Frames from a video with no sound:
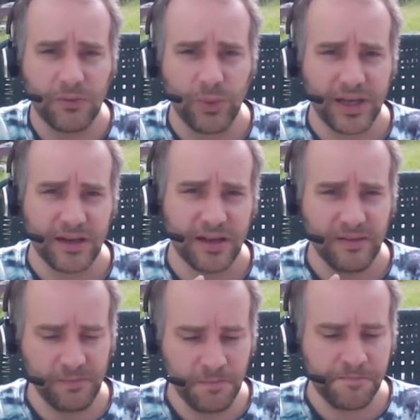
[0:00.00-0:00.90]
when
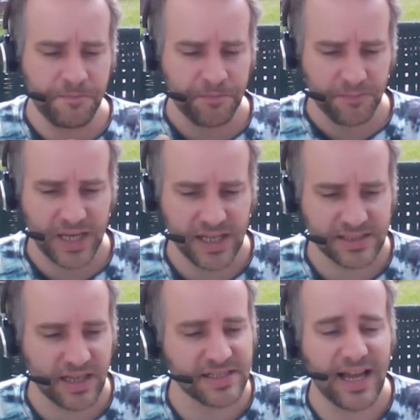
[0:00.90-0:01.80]

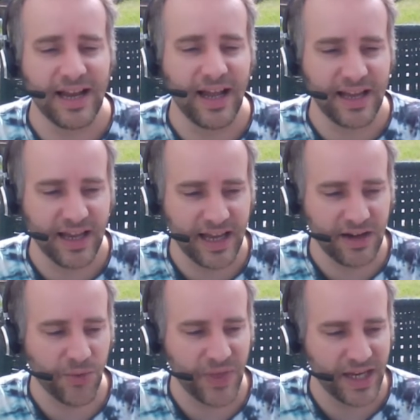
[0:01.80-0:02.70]
because I
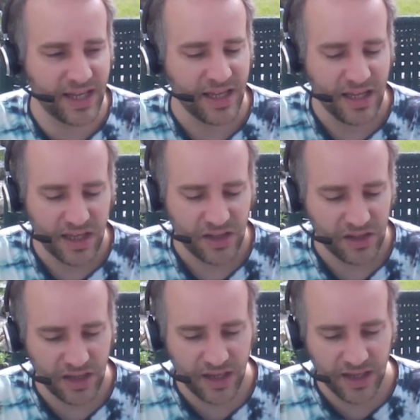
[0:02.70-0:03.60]
don't think
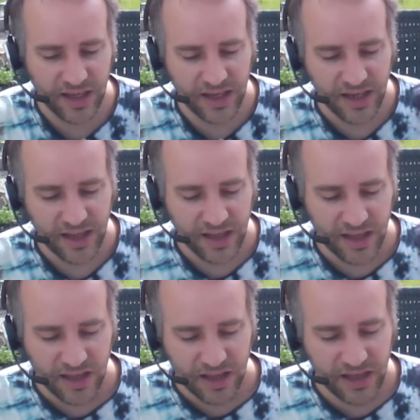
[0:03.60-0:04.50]
uh,
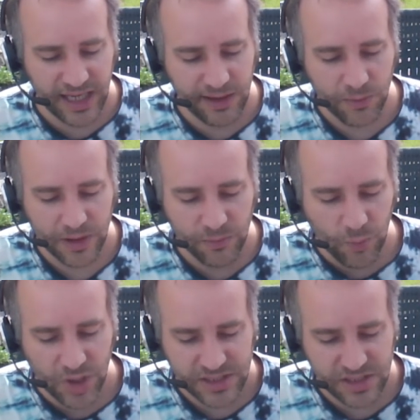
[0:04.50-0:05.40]
anyone
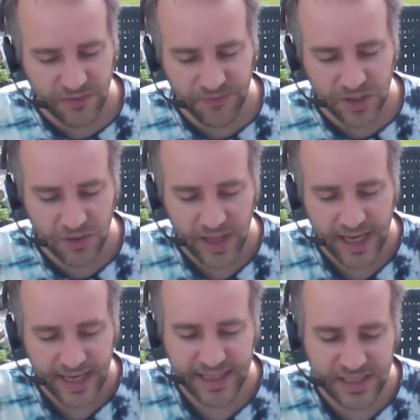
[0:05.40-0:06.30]
wants to feel
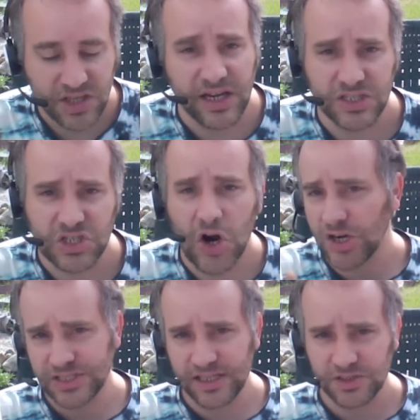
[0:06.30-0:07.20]
like a dishonest
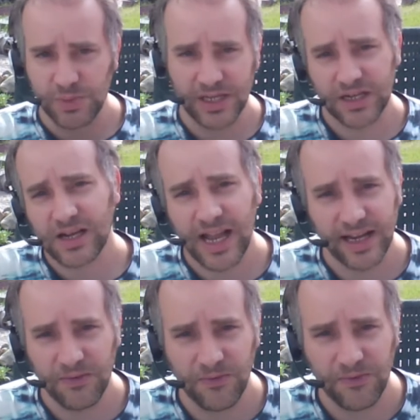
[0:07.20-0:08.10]
car salesman
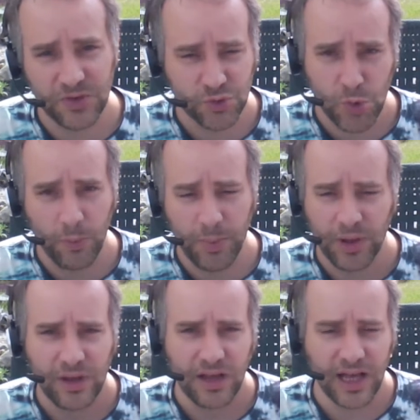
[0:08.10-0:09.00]
kind of trope
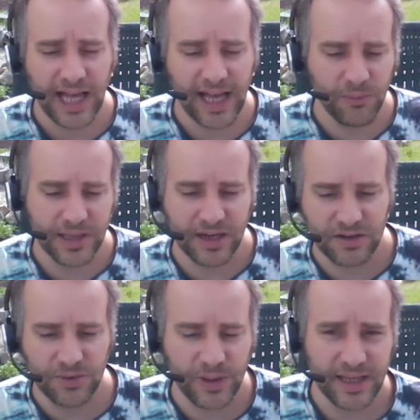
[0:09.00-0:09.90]
when
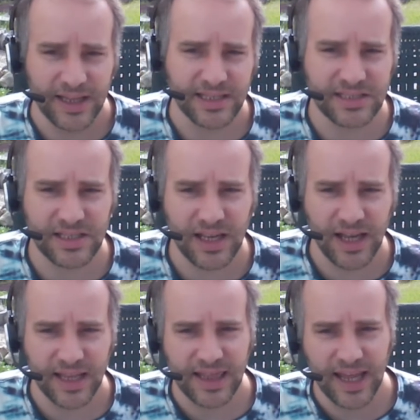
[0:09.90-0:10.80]
they're doing this.
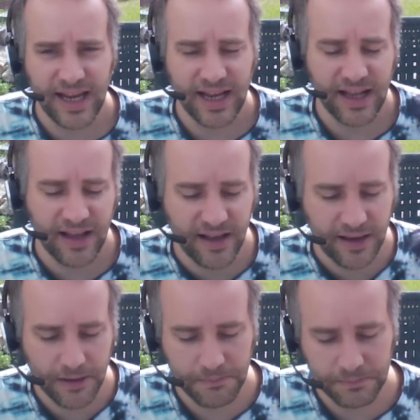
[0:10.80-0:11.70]

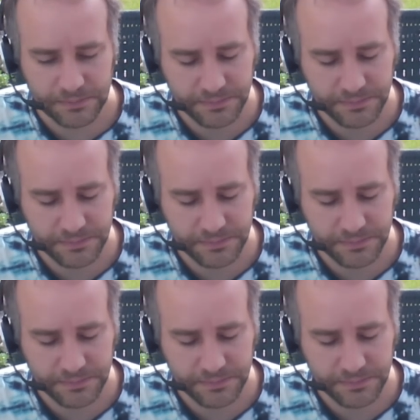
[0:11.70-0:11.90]
And